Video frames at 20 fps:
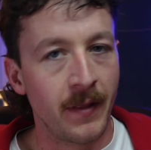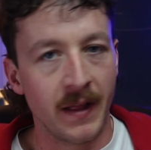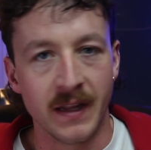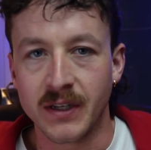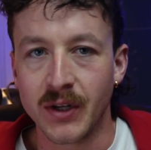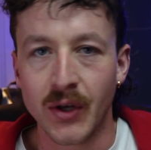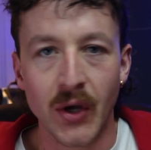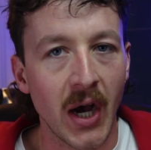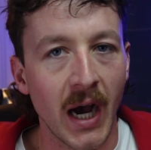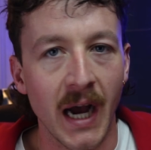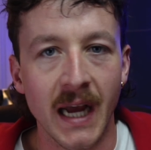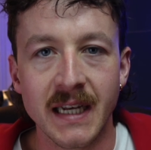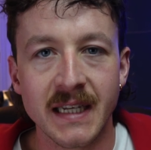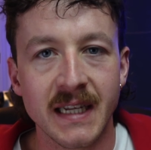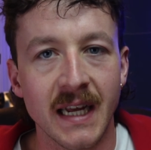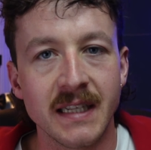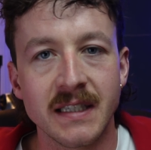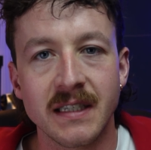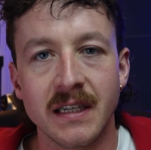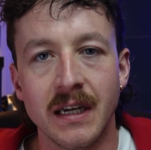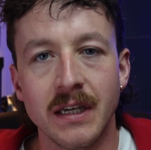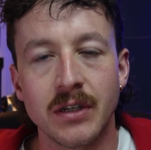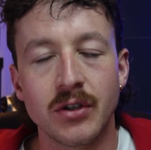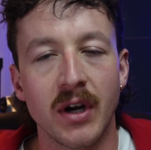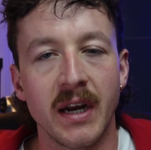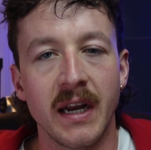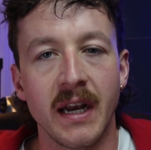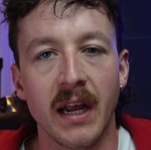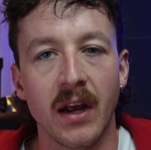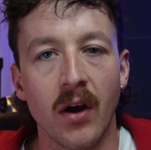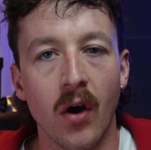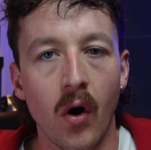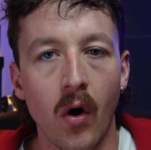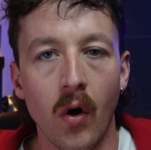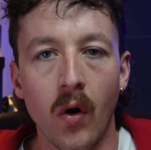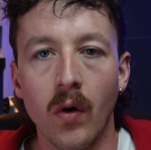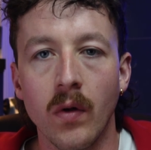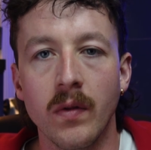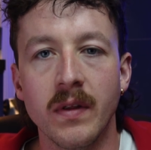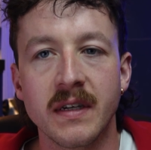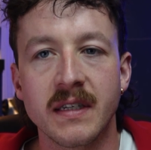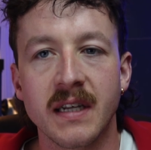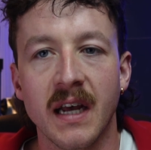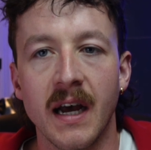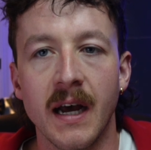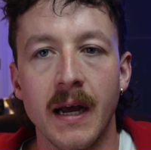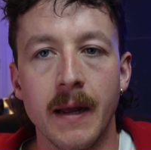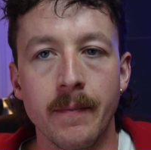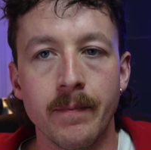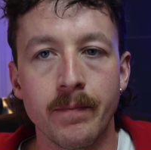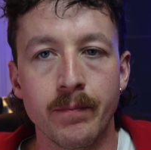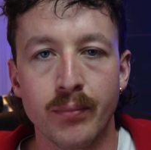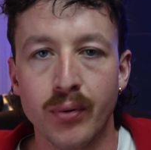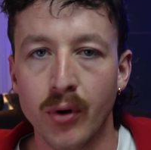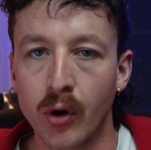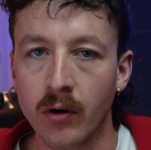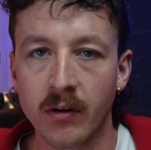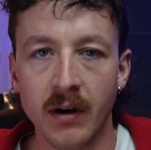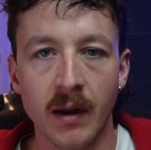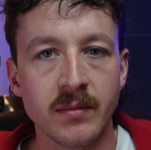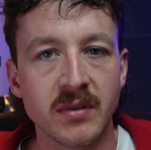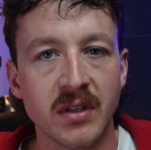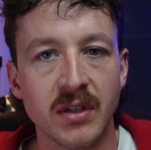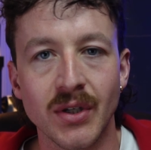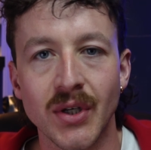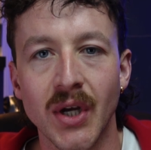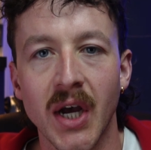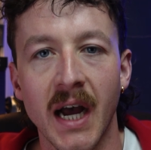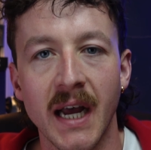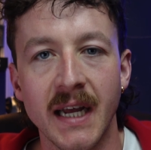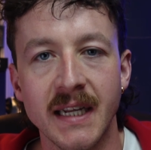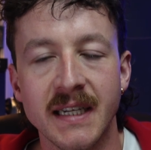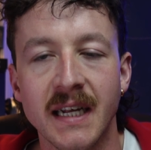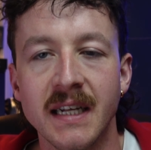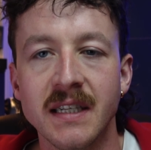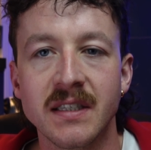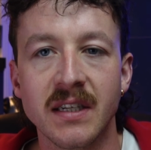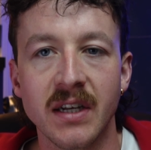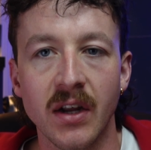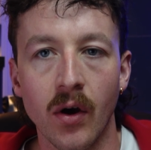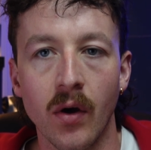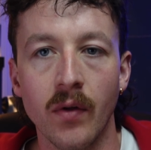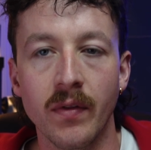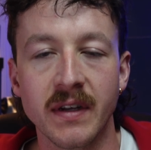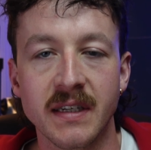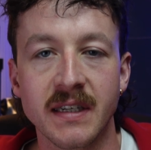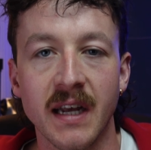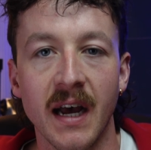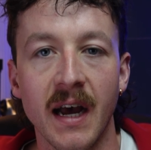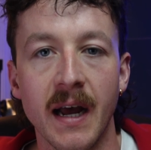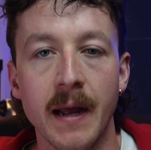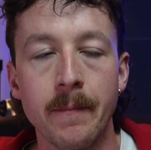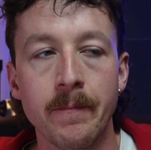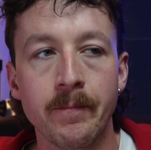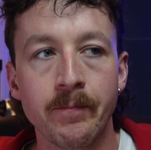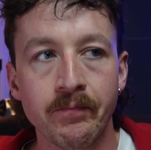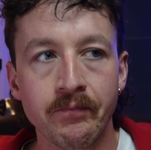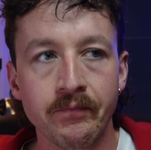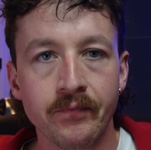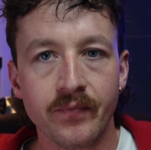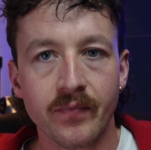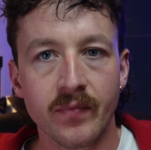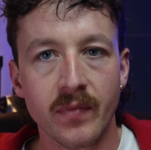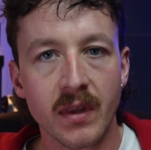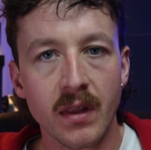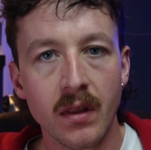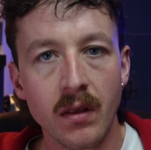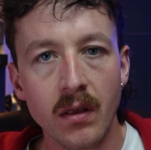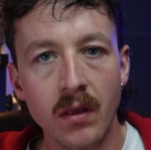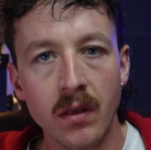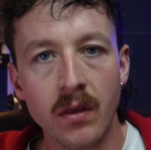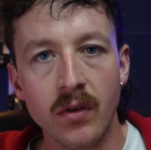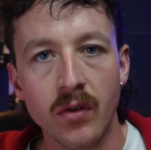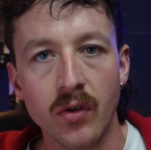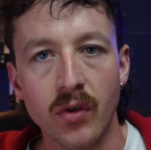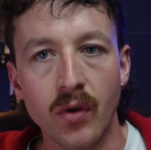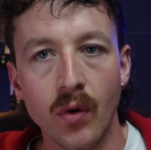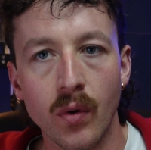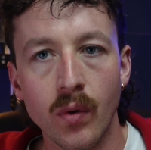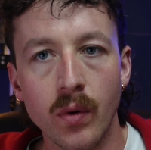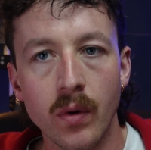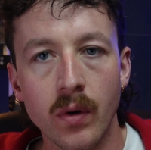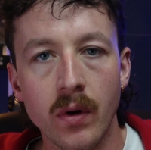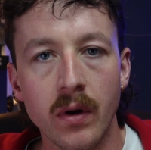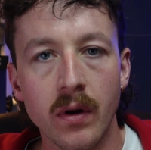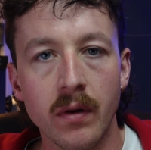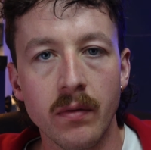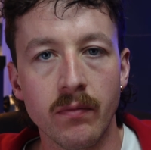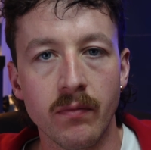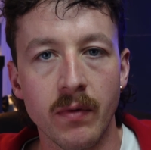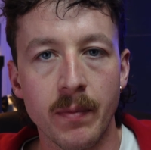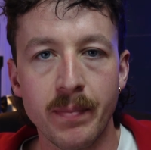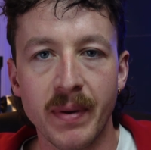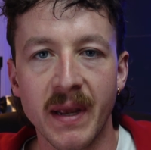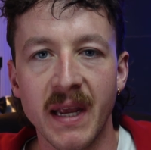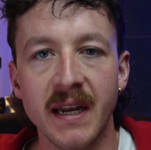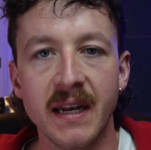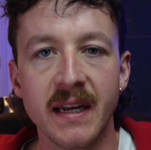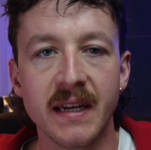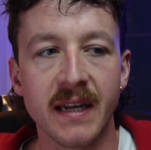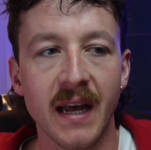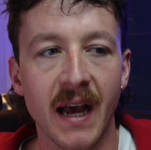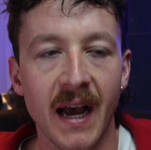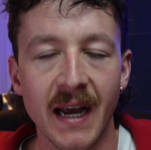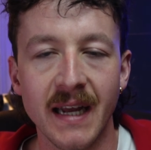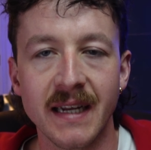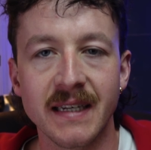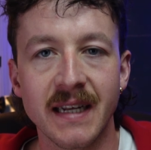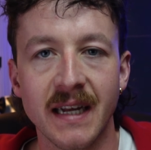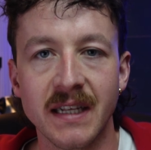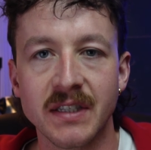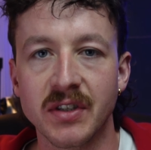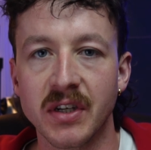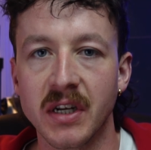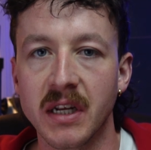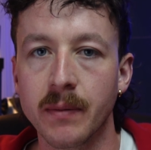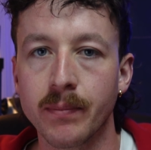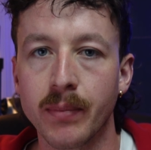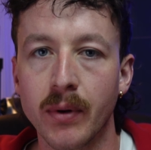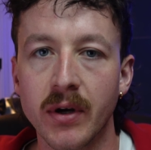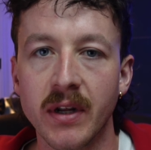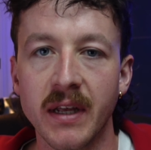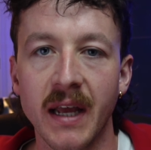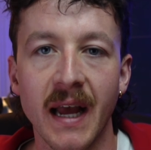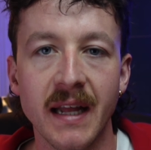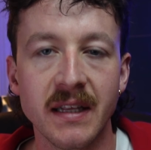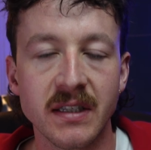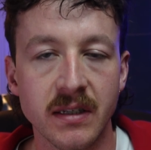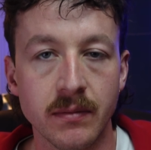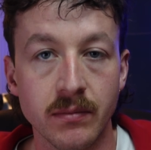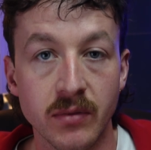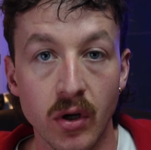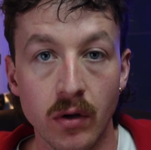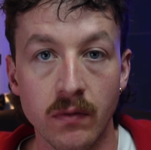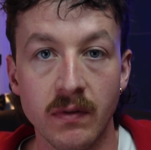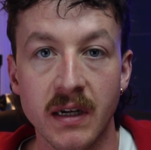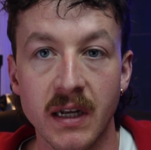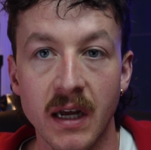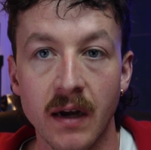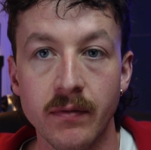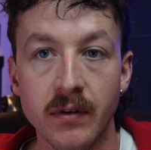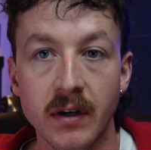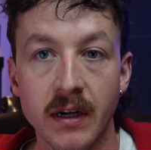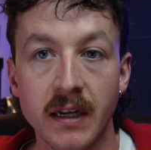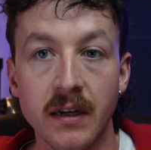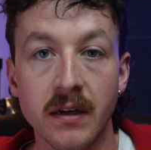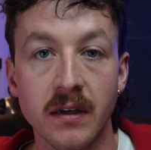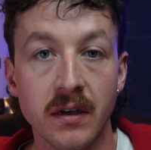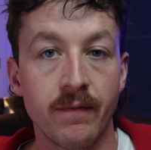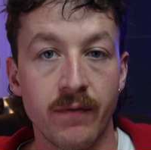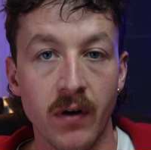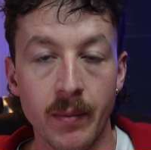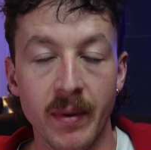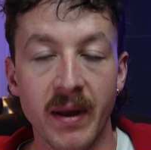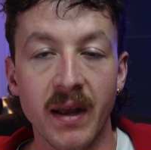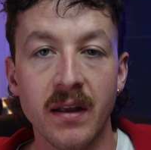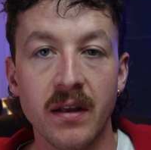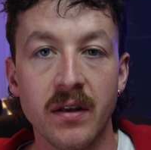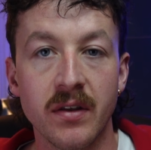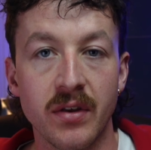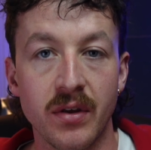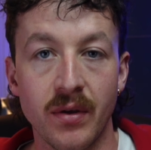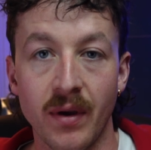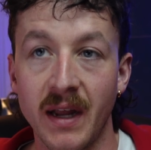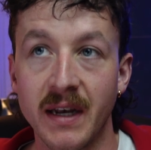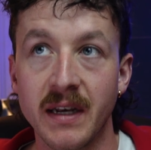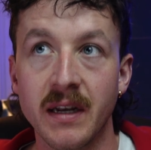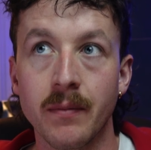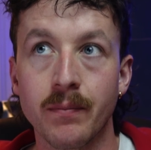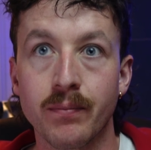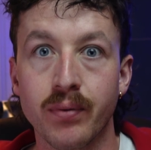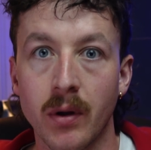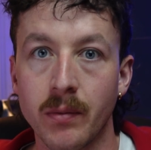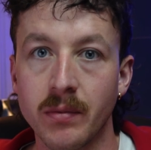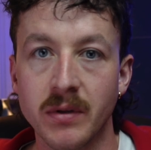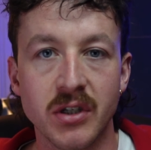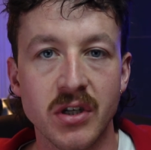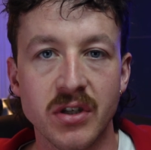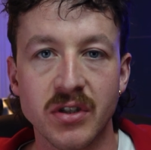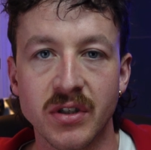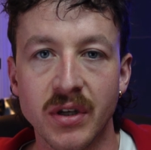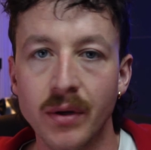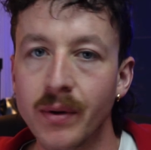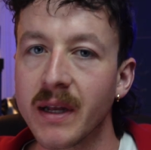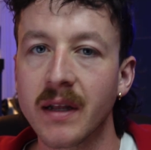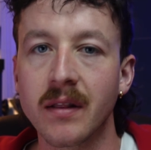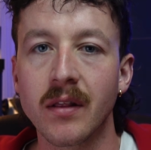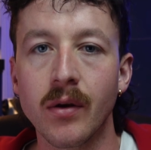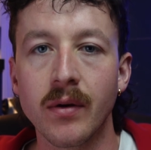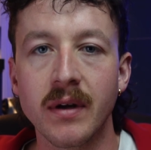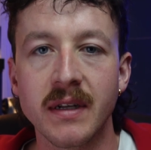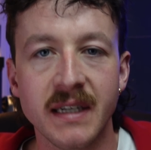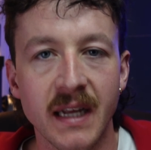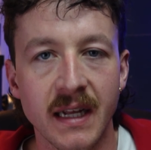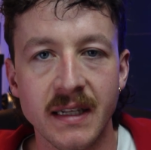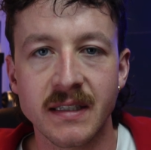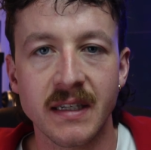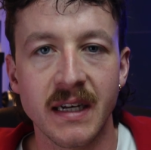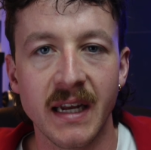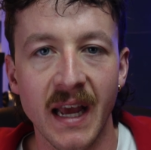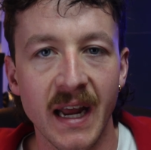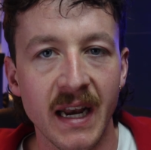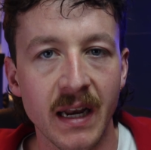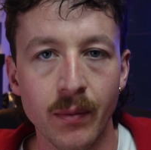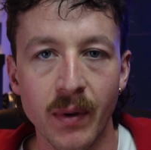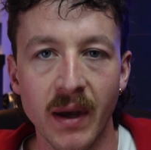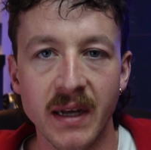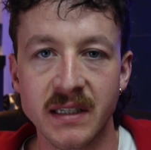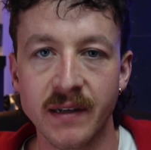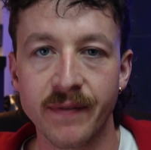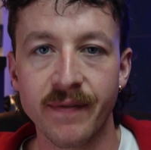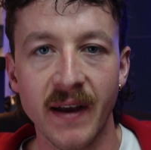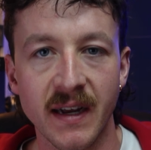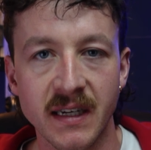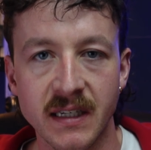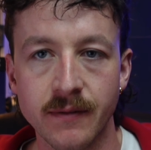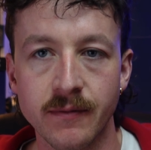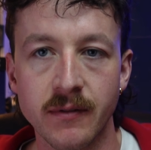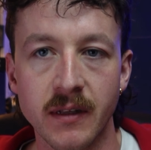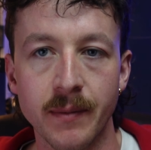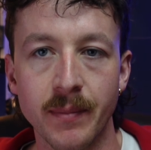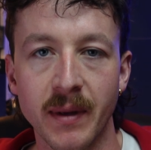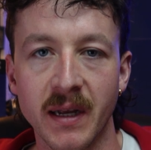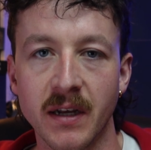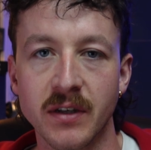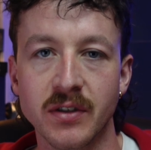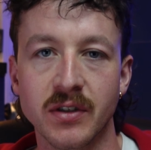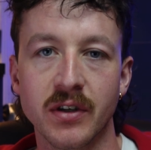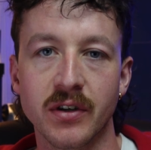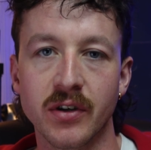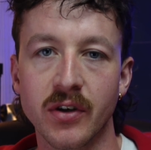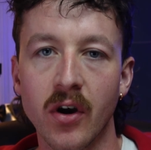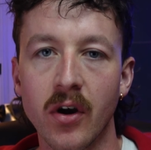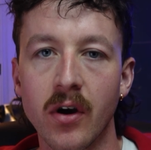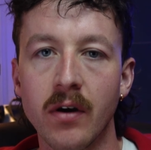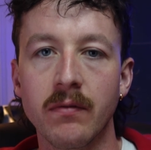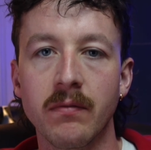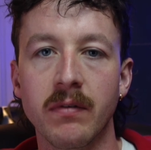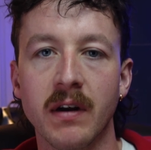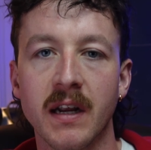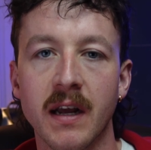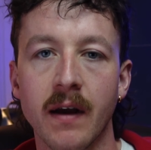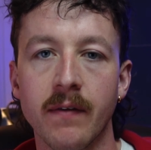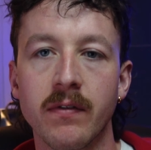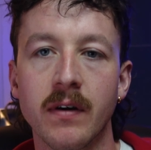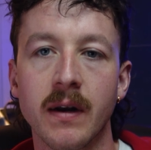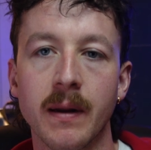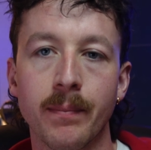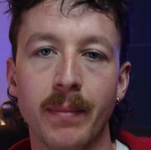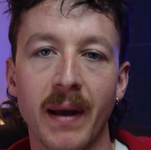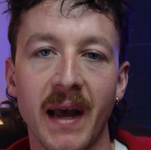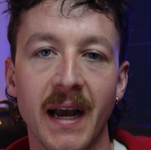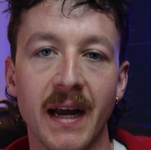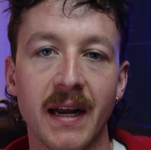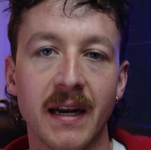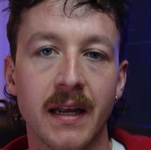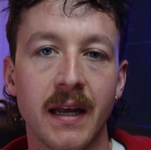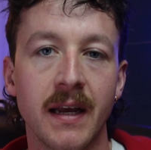that do high intensity training all the time, programs that do high intensity all the time, your repeated high intensity, your body ends up not recovering from it. You end up probably just doing low intensity anyways, effectively, because you're not recovering back